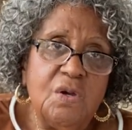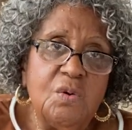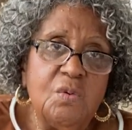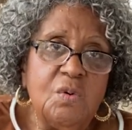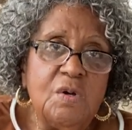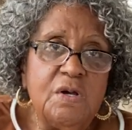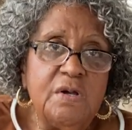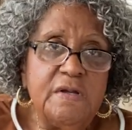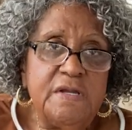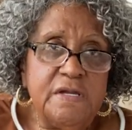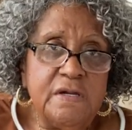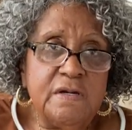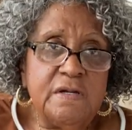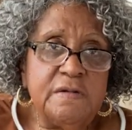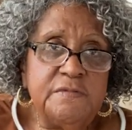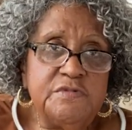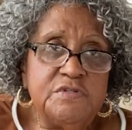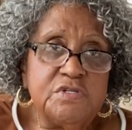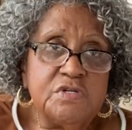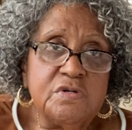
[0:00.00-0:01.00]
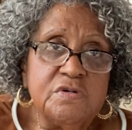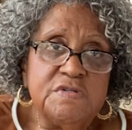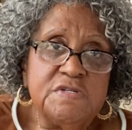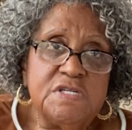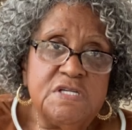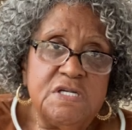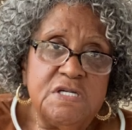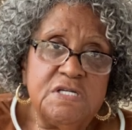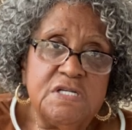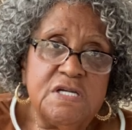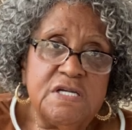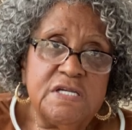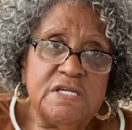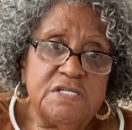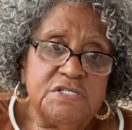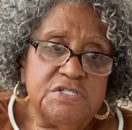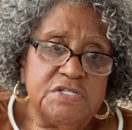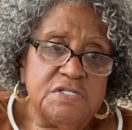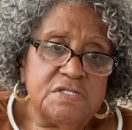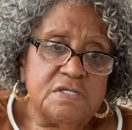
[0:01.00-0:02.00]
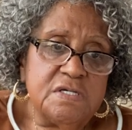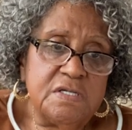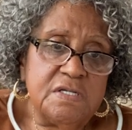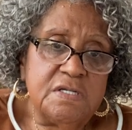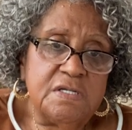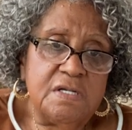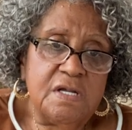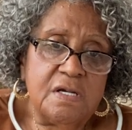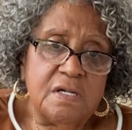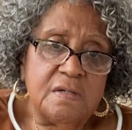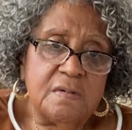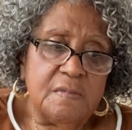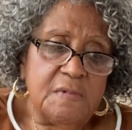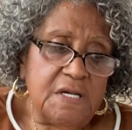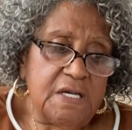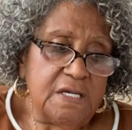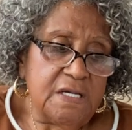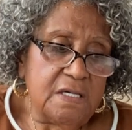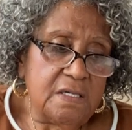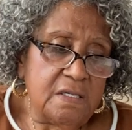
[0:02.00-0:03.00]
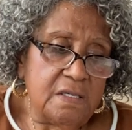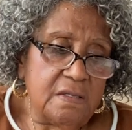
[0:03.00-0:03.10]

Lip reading: Well, here comes Jersey, and I guess she's going to knock my,